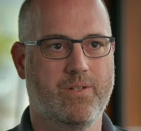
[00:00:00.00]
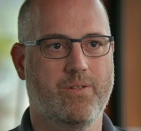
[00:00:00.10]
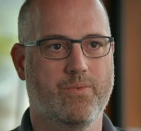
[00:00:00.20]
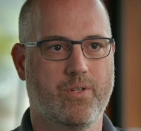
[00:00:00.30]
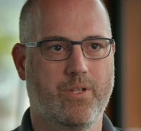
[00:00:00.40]

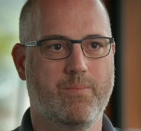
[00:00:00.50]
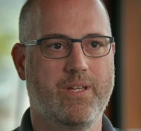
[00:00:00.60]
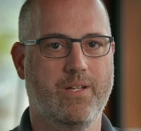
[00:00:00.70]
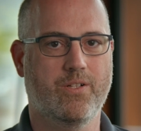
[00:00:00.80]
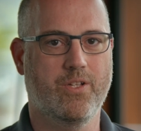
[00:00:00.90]
and really
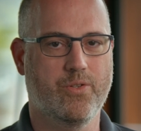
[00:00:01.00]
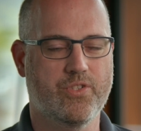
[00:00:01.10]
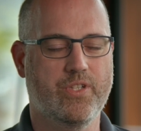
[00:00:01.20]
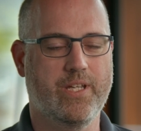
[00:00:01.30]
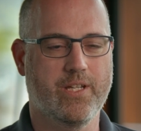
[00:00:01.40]
be
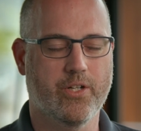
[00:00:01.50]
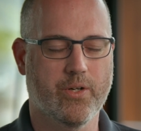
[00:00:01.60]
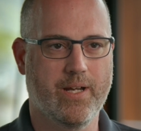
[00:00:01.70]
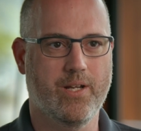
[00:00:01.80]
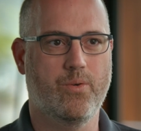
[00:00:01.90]
closely
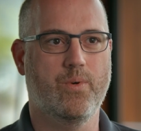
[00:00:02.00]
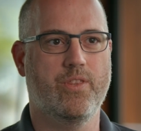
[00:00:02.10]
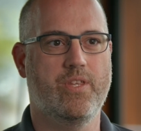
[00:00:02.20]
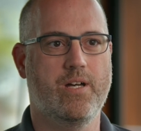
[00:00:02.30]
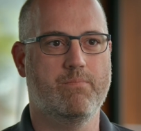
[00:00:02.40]
integrated
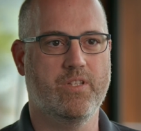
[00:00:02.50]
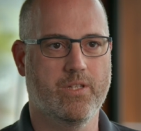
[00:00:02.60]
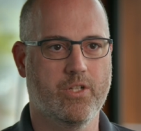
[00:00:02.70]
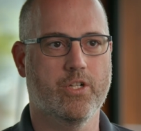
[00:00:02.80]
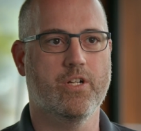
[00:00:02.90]
with them
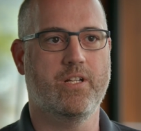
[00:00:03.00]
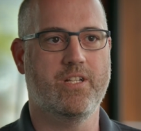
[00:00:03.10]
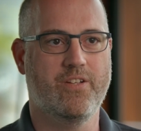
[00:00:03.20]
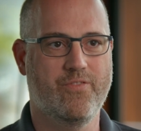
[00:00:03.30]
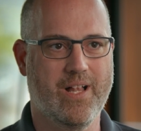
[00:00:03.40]
and learn
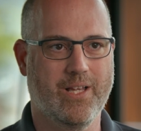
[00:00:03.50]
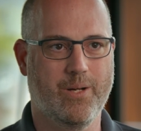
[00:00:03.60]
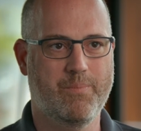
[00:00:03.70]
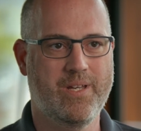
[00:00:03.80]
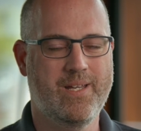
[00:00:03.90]
and
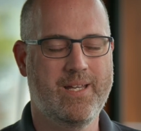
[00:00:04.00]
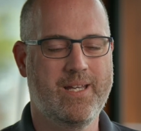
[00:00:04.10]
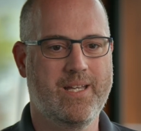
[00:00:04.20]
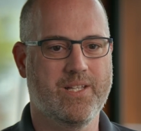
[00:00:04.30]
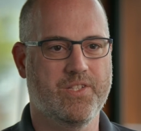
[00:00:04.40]
develop
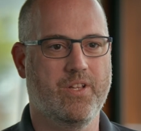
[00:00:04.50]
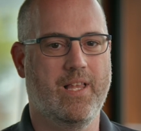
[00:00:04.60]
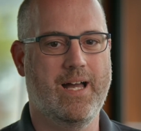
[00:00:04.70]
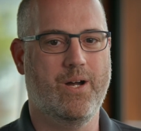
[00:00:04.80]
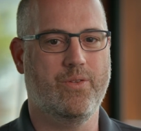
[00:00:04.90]
has
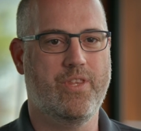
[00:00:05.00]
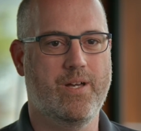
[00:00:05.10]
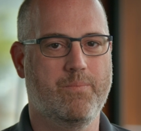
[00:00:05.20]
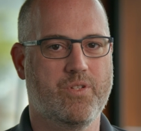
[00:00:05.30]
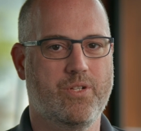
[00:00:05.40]
allowed
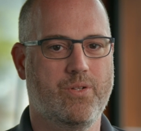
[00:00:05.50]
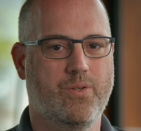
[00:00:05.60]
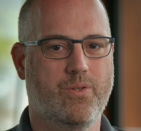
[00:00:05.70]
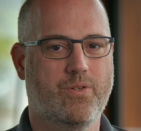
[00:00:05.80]
them to